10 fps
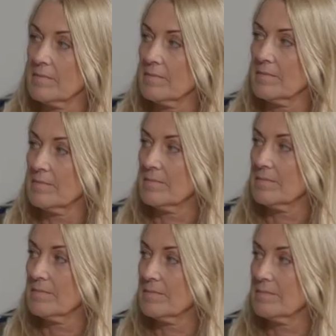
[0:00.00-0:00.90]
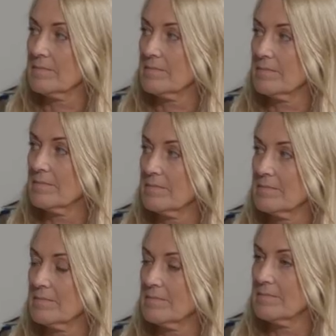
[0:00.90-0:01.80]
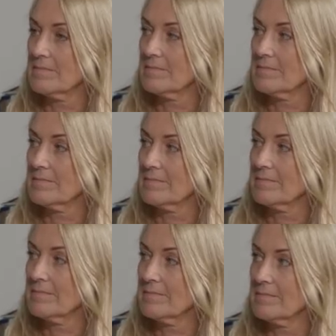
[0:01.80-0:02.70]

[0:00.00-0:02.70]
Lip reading: (silent)